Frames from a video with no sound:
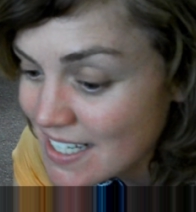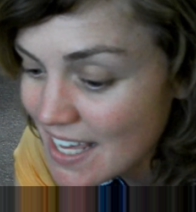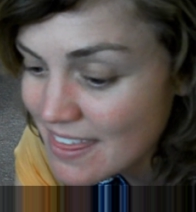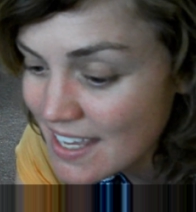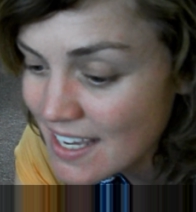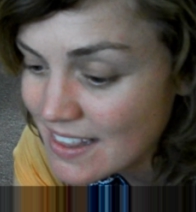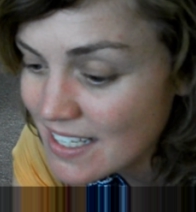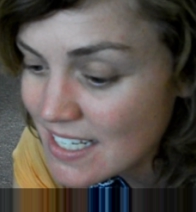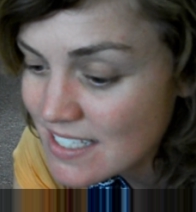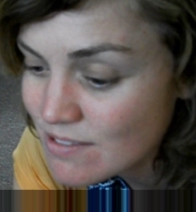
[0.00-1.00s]
and I think
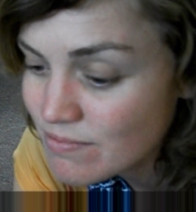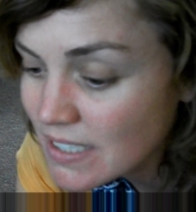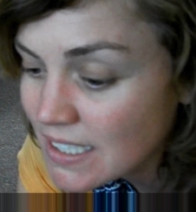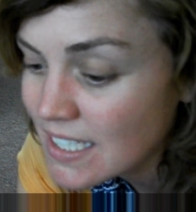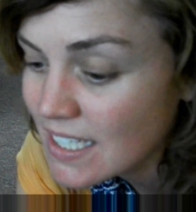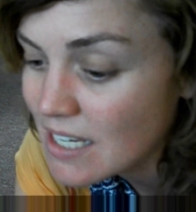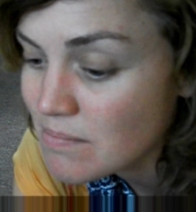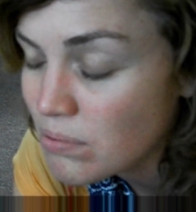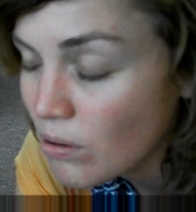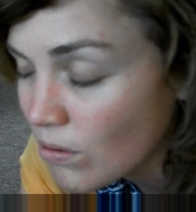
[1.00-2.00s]
that it's really
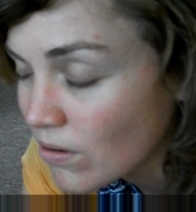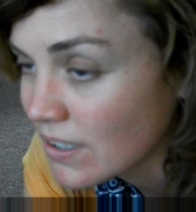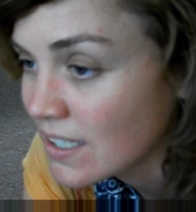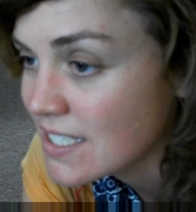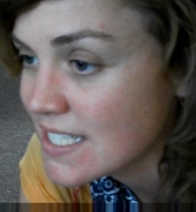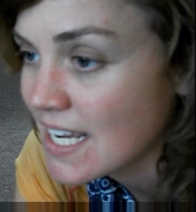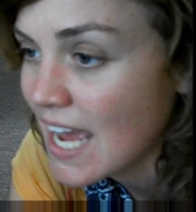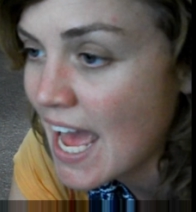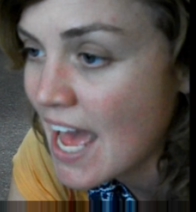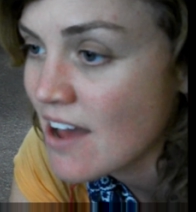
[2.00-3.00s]
important to
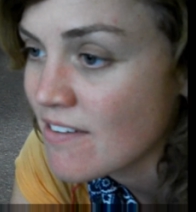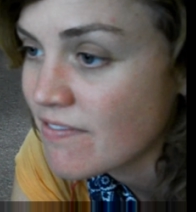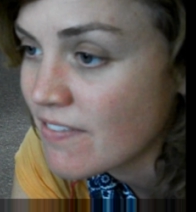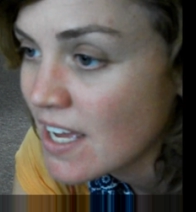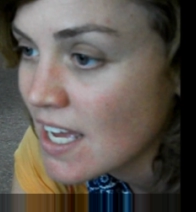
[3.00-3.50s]
have